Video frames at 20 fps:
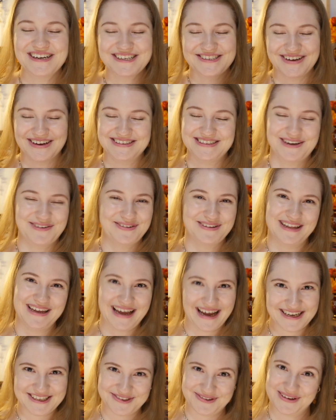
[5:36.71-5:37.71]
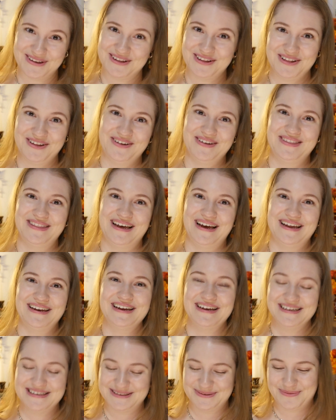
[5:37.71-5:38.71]
So I definitely had to include that
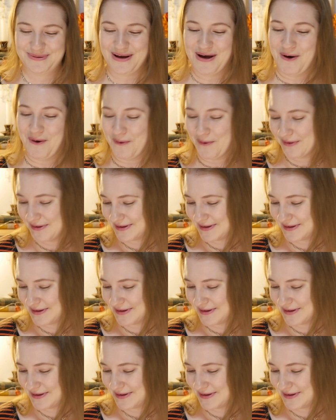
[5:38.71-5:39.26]
as well.